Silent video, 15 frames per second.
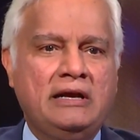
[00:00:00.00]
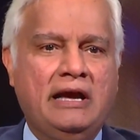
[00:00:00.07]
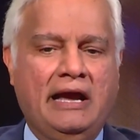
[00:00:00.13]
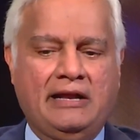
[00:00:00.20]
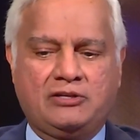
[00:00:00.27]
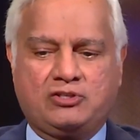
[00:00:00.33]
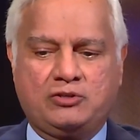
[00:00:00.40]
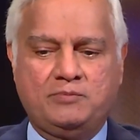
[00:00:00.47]

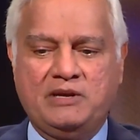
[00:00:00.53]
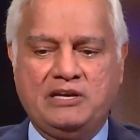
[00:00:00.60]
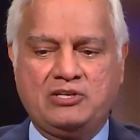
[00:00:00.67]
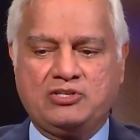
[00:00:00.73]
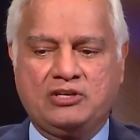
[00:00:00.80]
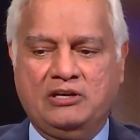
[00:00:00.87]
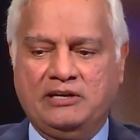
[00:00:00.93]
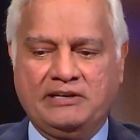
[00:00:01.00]
And to me,
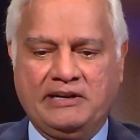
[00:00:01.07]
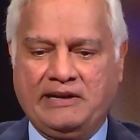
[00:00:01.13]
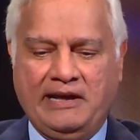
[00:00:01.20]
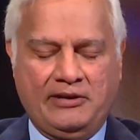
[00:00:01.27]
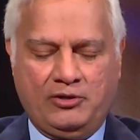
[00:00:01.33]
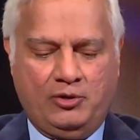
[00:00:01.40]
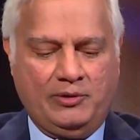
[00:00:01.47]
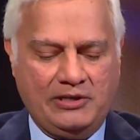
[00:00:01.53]
John, and I
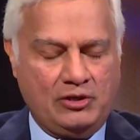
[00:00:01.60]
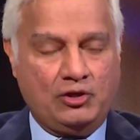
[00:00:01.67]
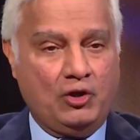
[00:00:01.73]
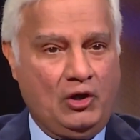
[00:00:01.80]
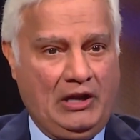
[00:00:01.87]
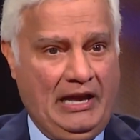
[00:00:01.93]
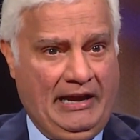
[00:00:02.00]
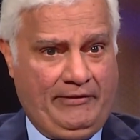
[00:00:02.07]
know in
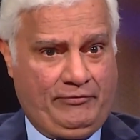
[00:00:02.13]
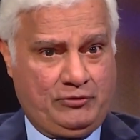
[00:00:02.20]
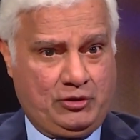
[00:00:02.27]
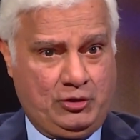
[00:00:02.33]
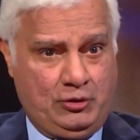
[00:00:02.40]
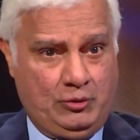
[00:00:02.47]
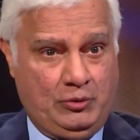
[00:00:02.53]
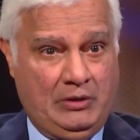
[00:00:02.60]
your life
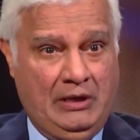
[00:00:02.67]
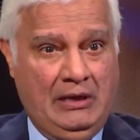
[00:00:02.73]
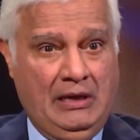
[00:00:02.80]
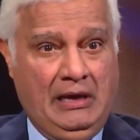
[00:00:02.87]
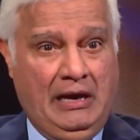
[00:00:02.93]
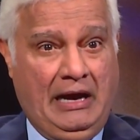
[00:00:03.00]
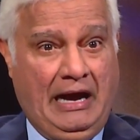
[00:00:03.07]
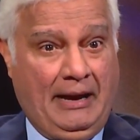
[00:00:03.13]
too,
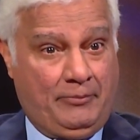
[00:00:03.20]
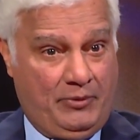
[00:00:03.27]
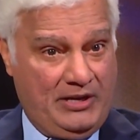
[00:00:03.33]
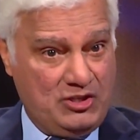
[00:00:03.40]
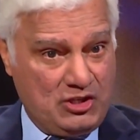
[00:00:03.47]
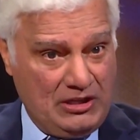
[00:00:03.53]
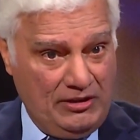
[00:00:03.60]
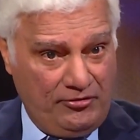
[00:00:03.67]
I'm
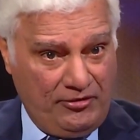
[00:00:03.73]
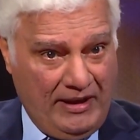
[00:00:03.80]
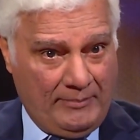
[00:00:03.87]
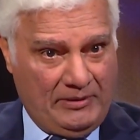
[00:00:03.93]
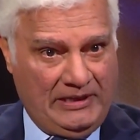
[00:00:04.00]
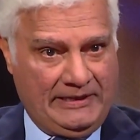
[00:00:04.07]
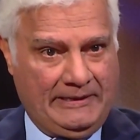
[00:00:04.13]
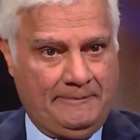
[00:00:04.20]
raising a
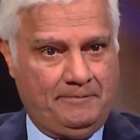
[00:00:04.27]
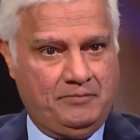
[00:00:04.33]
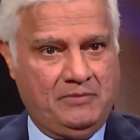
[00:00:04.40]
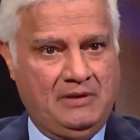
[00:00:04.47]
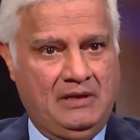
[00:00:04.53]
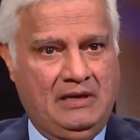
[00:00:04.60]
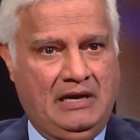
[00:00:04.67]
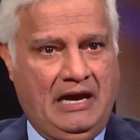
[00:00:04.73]
family.
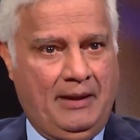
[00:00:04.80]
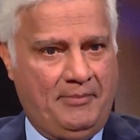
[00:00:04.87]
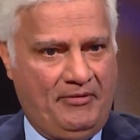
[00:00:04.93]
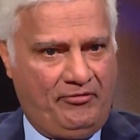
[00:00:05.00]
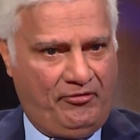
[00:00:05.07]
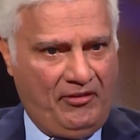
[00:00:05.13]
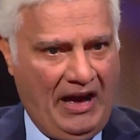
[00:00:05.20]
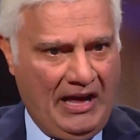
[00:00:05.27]
I'm a
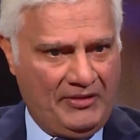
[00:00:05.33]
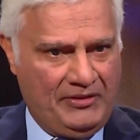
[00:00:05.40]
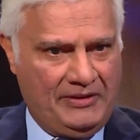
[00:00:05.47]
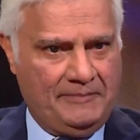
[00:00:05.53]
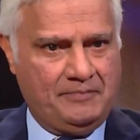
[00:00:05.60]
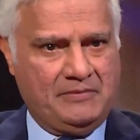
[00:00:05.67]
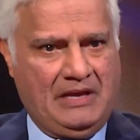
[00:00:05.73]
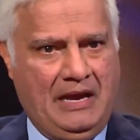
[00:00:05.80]
father.
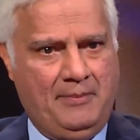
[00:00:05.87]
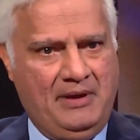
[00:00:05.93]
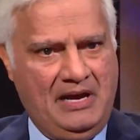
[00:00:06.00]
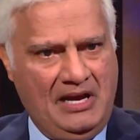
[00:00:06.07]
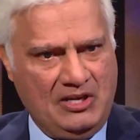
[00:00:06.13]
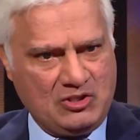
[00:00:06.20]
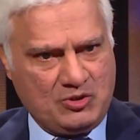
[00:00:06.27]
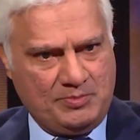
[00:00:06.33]
I'm a
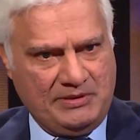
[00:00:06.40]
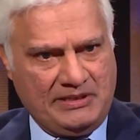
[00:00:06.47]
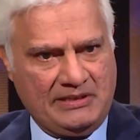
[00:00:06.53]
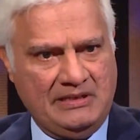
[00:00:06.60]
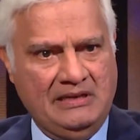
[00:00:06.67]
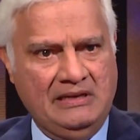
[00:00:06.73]
husband.